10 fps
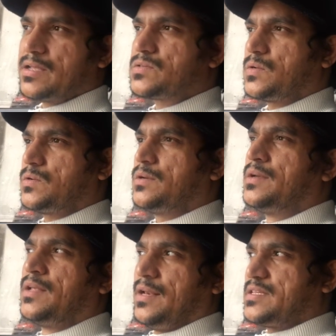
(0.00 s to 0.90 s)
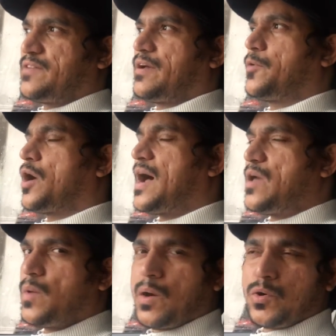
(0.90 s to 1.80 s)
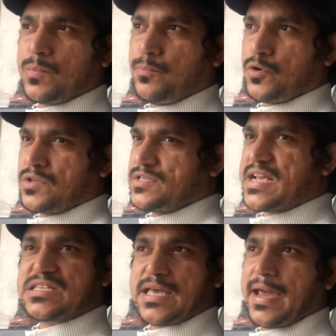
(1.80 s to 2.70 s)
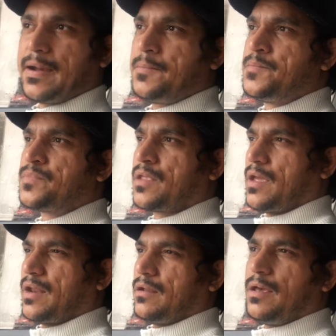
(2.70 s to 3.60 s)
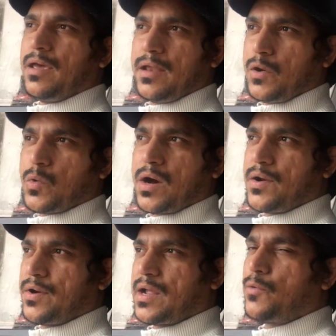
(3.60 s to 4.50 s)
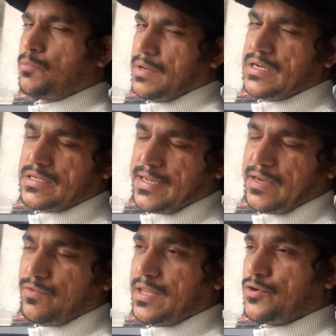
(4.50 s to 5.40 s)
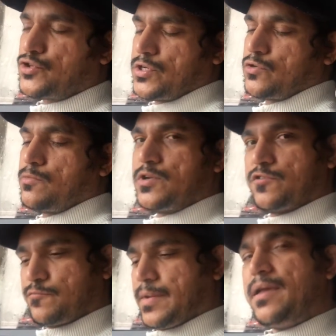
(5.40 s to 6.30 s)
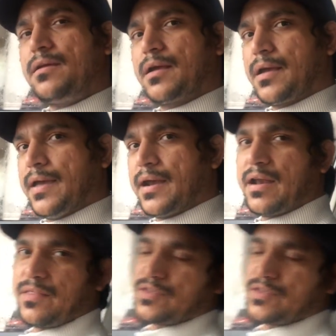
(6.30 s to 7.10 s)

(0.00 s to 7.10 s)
So let's say if I'm on a highway, I would put on 6th gear, and 80 to 100 I would maintain without changing too much of my gear and other